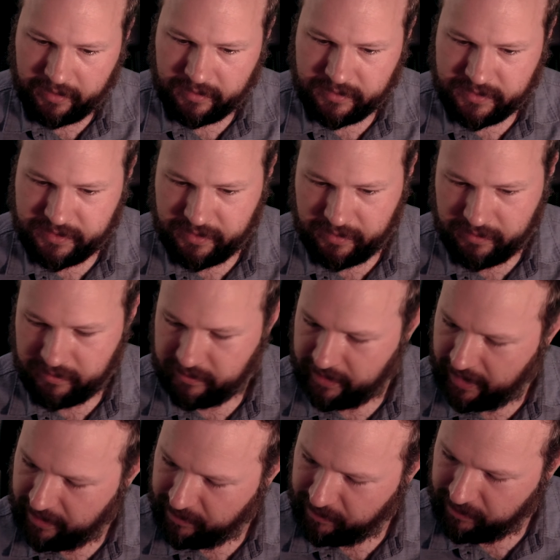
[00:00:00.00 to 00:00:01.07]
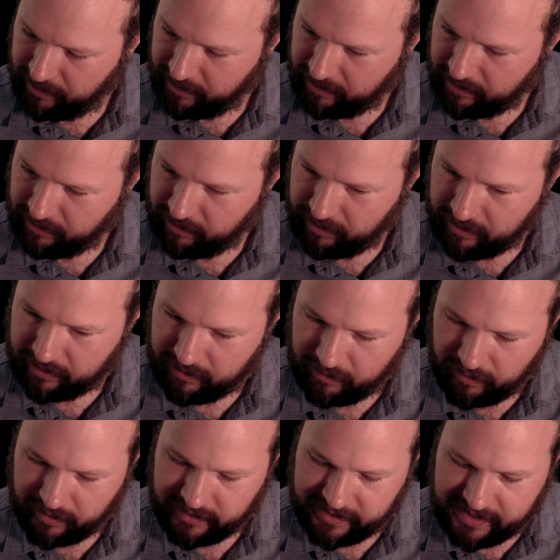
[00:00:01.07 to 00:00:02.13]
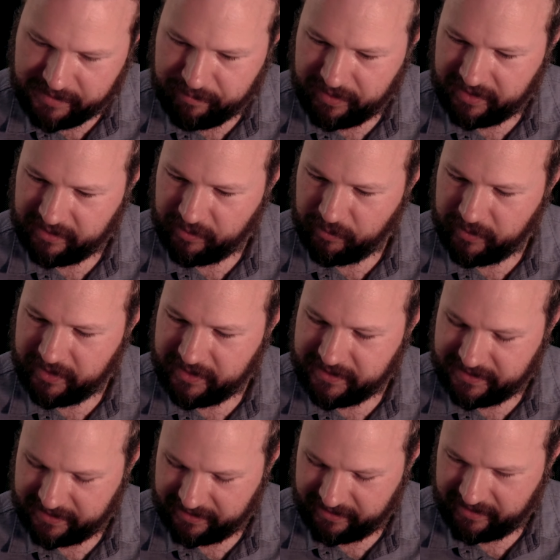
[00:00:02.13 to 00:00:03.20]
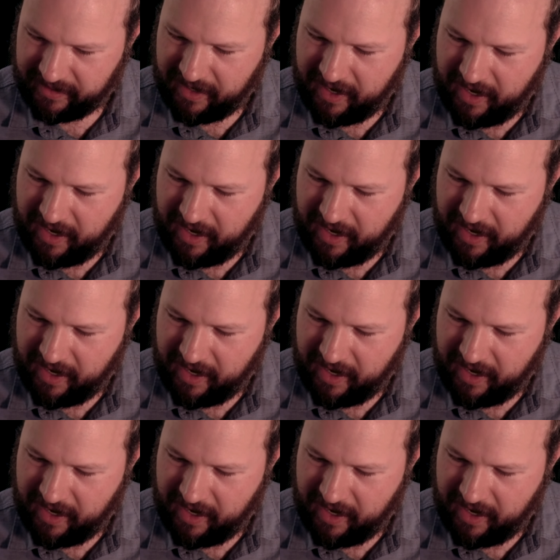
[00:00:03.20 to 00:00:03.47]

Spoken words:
so now we're deep in the weeds here.